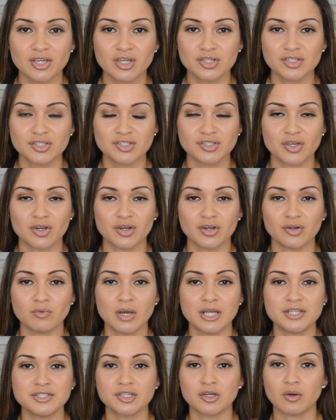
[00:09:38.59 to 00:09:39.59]
So
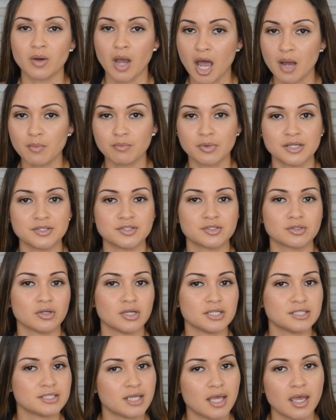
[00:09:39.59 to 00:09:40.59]
rates go up, rates
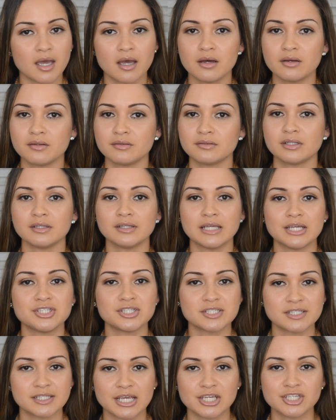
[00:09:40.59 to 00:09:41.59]
go down, the
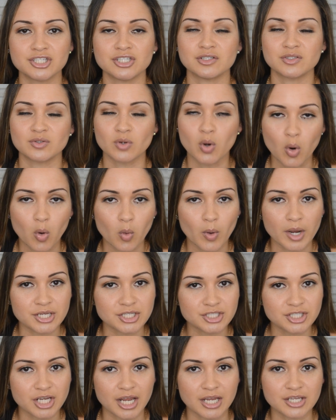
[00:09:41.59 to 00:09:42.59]
legislation is
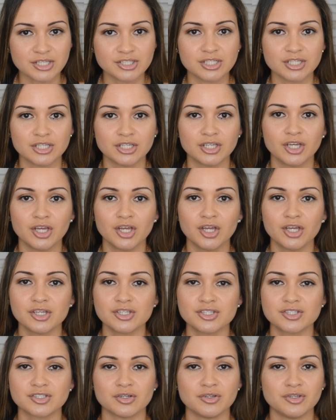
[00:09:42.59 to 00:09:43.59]
always changing.
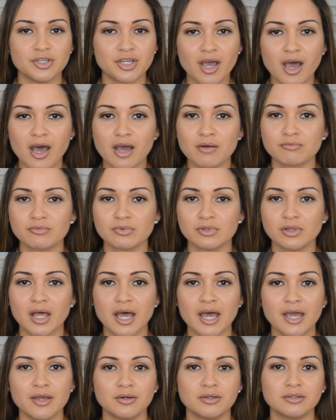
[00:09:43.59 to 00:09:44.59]
So you can't
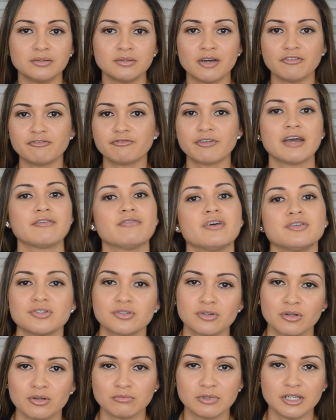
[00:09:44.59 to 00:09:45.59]
rely on a
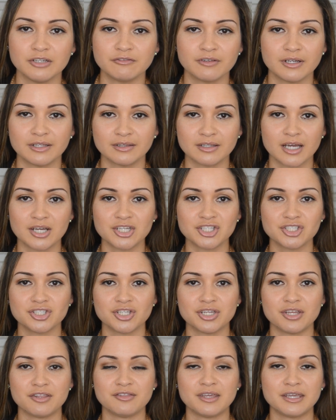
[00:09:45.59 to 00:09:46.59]
$500 refund last
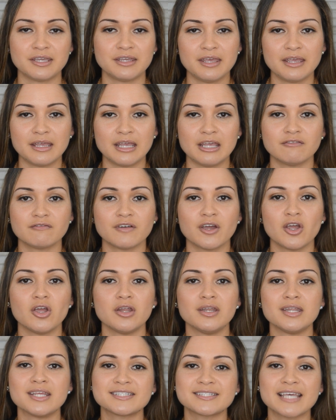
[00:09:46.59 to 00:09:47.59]
year thinking if I
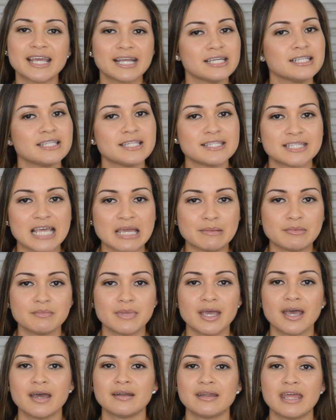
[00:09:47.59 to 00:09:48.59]
earn exactly the same
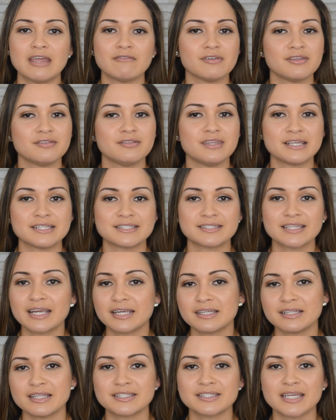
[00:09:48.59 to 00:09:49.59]
amount, everything's
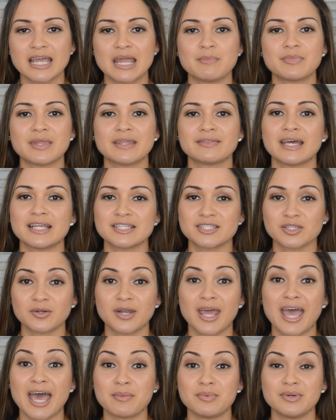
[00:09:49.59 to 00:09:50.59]
exactly the same, that's going
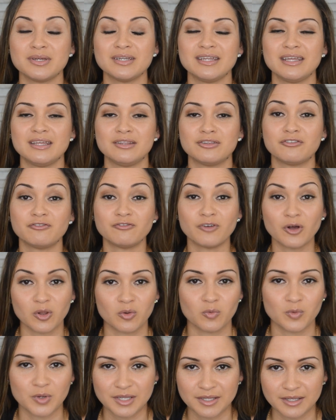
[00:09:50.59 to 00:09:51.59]
to happen in the
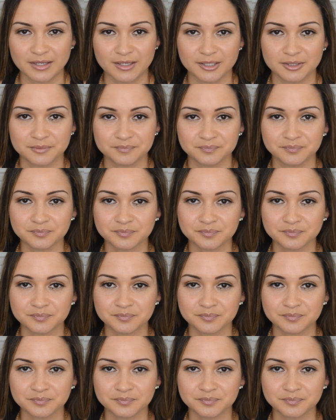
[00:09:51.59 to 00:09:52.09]
following year.